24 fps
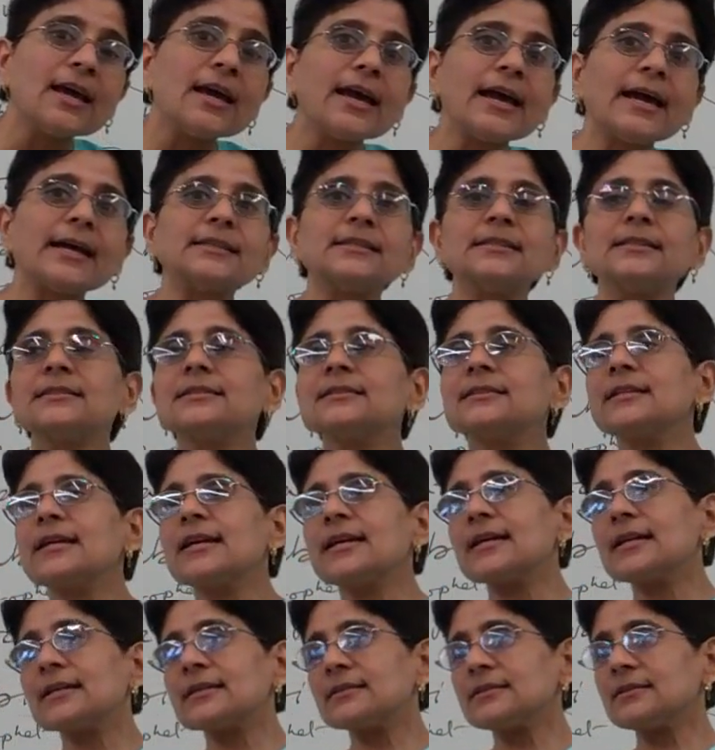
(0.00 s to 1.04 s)
And he
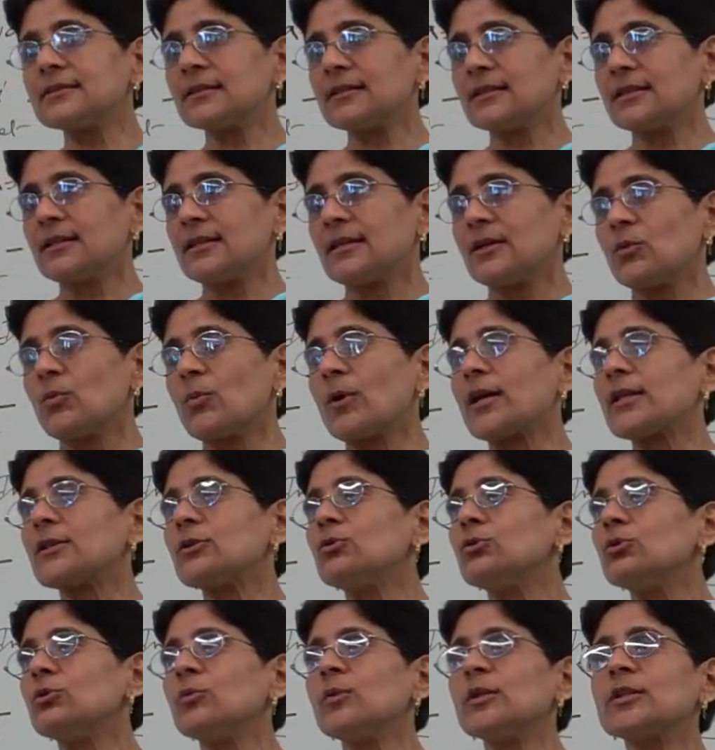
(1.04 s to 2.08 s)
says, well,
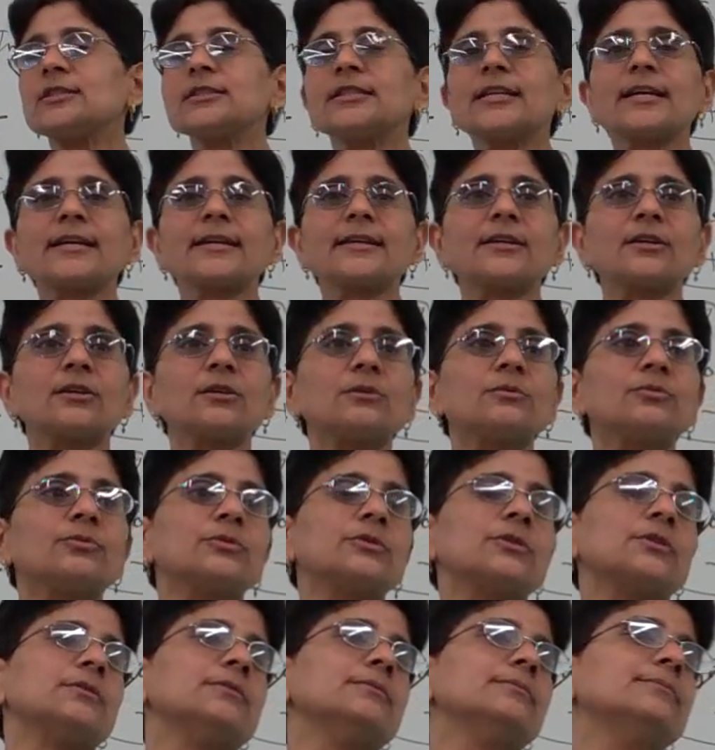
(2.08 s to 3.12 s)
who will take care of
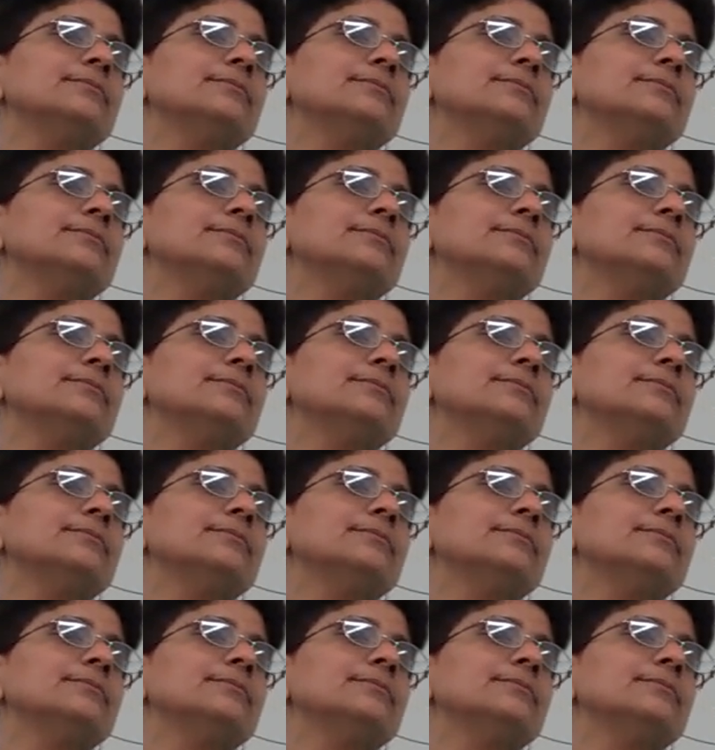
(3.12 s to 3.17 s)
her?